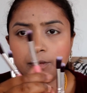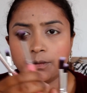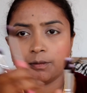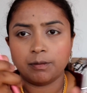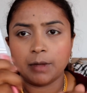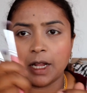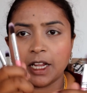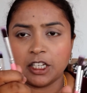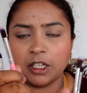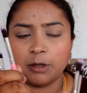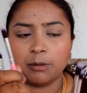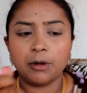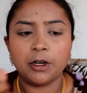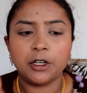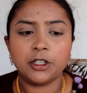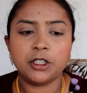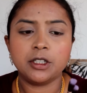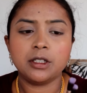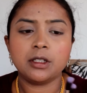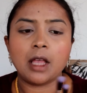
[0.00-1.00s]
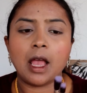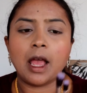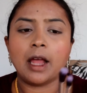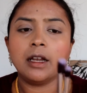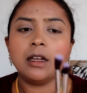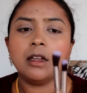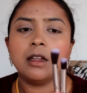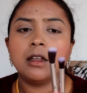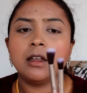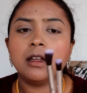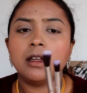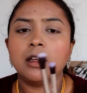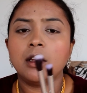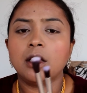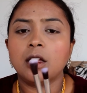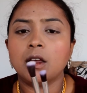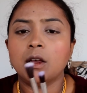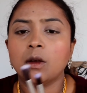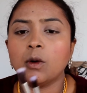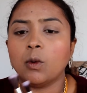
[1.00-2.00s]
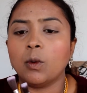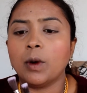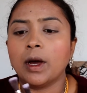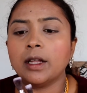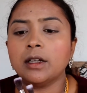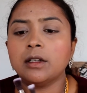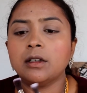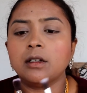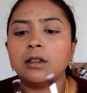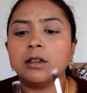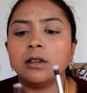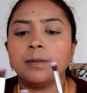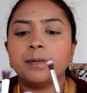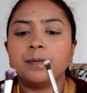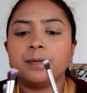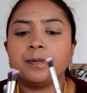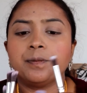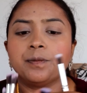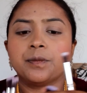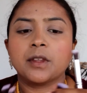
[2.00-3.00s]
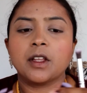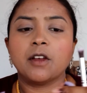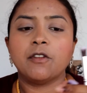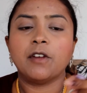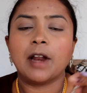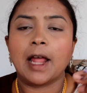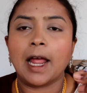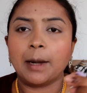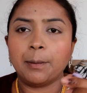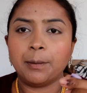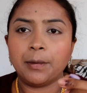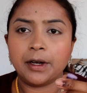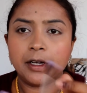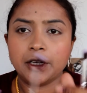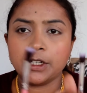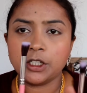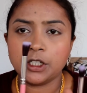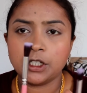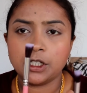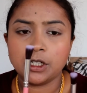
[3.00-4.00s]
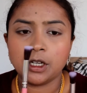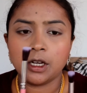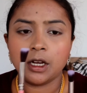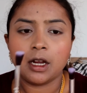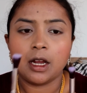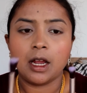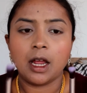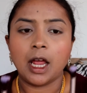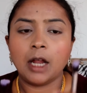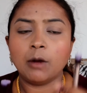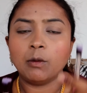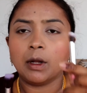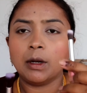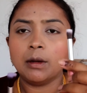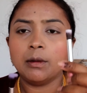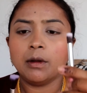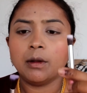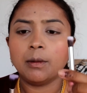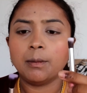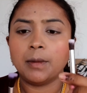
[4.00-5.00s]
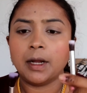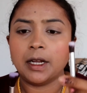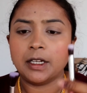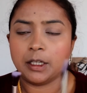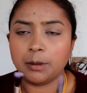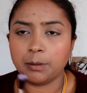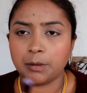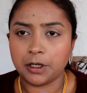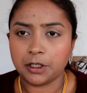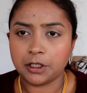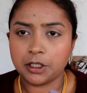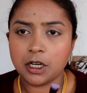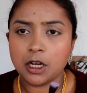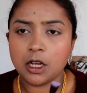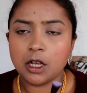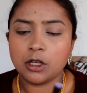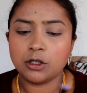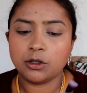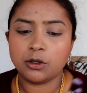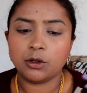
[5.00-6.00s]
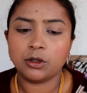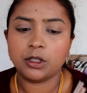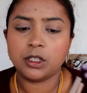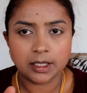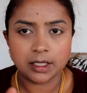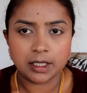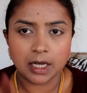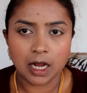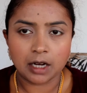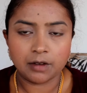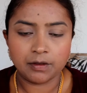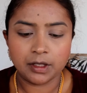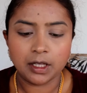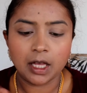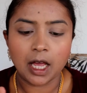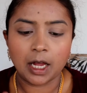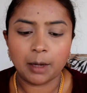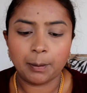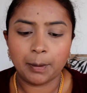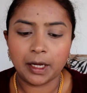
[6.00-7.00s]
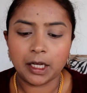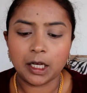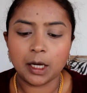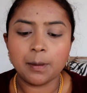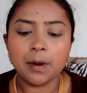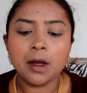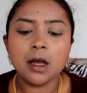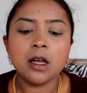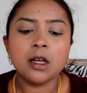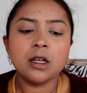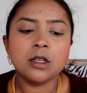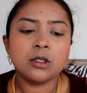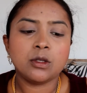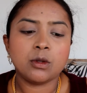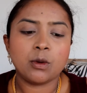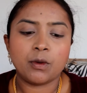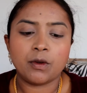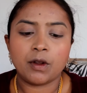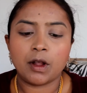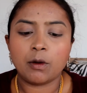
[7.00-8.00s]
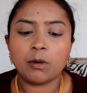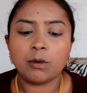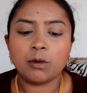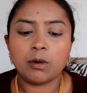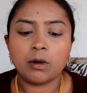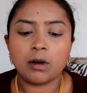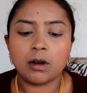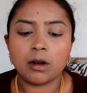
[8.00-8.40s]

blending brushes and one flat brush and one blending brush. So let's start with the eye makeup. So now